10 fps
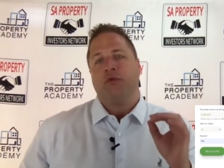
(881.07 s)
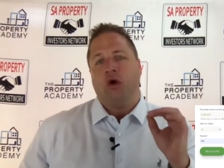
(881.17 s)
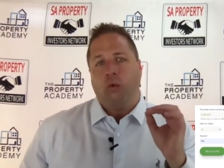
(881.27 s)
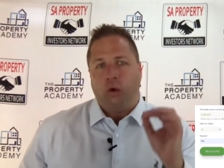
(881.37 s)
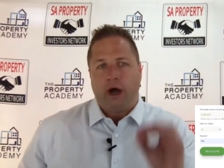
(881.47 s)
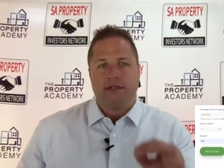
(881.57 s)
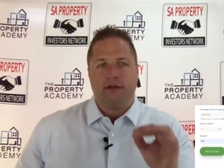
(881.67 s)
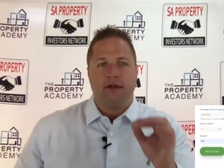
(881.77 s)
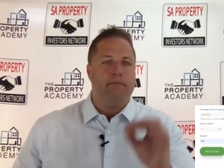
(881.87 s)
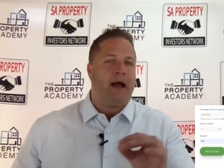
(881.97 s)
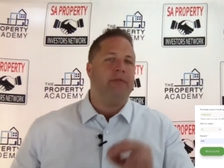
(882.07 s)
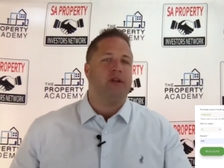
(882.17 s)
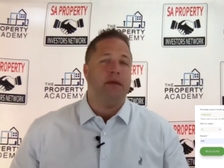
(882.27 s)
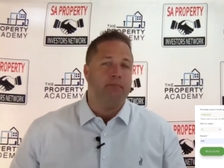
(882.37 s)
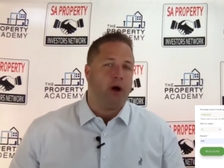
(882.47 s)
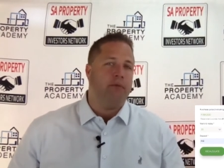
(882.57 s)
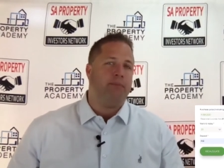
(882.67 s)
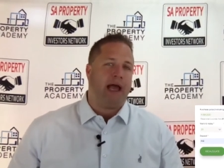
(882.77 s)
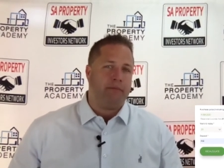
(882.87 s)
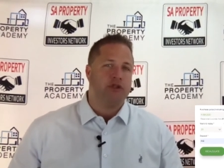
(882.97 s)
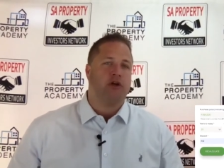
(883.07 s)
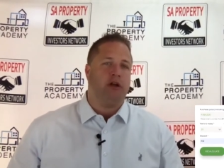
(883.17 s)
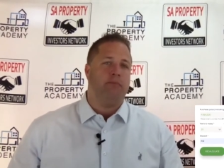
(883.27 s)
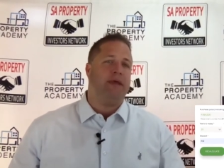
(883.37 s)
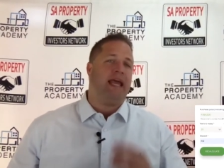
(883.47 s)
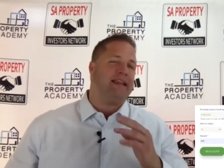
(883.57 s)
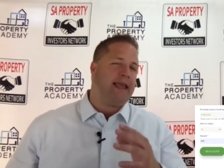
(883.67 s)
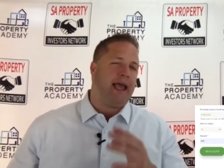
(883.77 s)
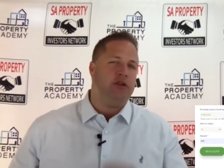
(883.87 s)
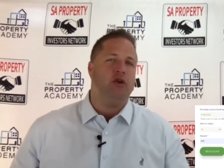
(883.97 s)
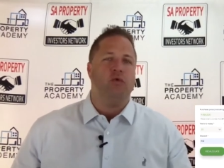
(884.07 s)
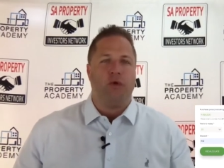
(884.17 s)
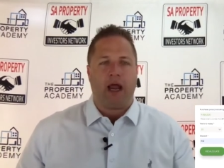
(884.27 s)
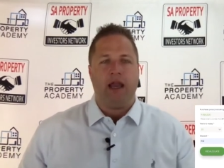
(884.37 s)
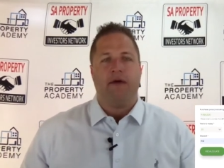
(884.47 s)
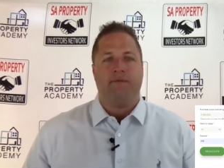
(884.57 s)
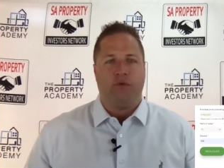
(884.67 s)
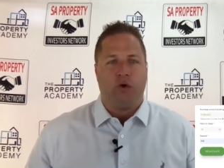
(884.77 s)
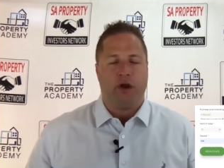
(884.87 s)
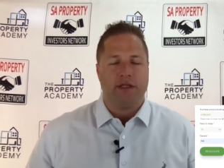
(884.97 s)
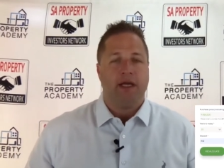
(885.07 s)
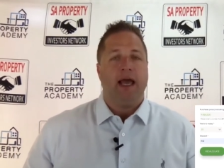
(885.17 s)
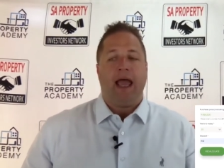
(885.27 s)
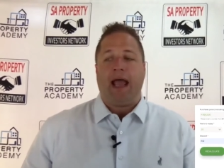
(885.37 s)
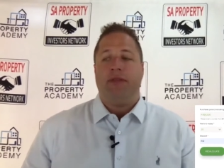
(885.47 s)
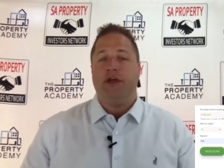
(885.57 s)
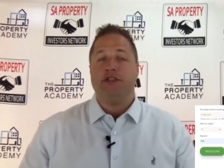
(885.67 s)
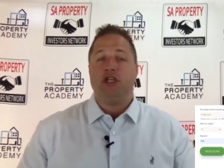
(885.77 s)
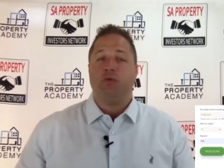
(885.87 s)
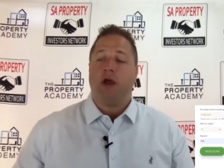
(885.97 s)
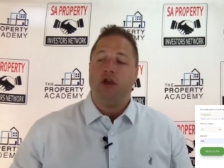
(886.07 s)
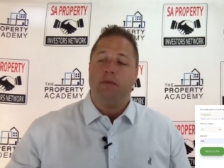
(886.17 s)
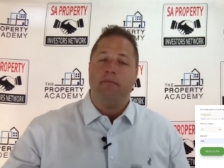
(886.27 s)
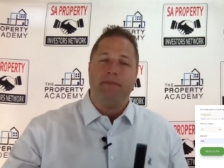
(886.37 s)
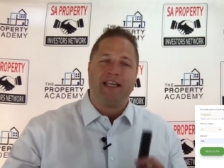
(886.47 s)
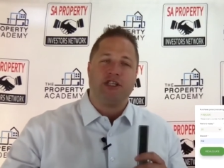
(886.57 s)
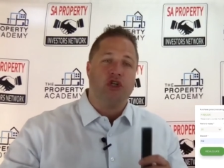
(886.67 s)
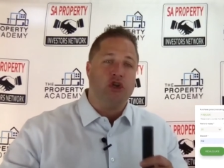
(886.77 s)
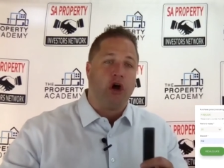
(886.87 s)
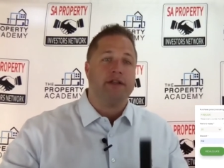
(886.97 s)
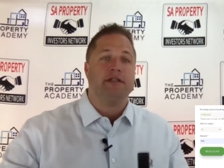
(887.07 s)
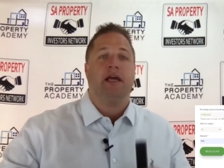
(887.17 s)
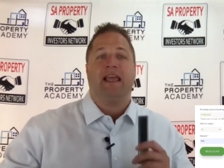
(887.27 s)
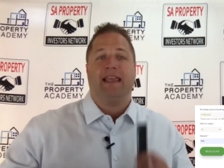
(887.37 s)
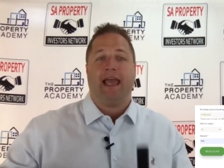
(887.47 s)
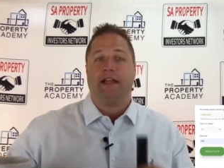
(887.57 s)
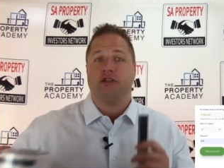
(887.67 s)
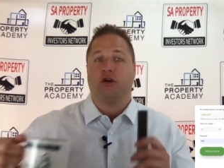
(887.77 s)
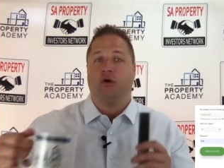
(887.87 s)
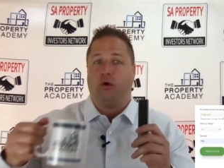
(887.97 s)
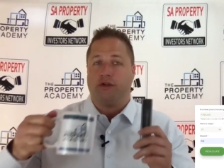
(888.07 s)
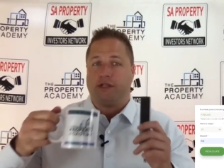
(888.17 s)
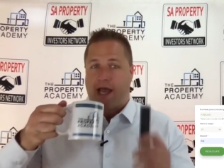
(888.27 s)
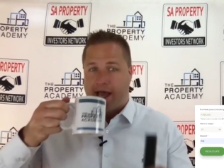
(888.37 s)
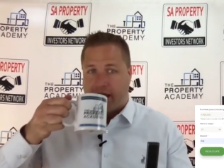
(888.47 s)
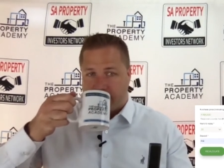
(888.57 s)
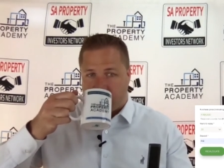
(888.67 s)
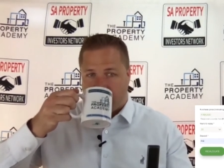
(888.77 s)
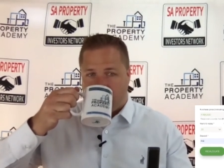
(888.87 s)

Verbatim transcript: what the monthly bond payment's going to be and can you really afford it? And this is where you must not get caught out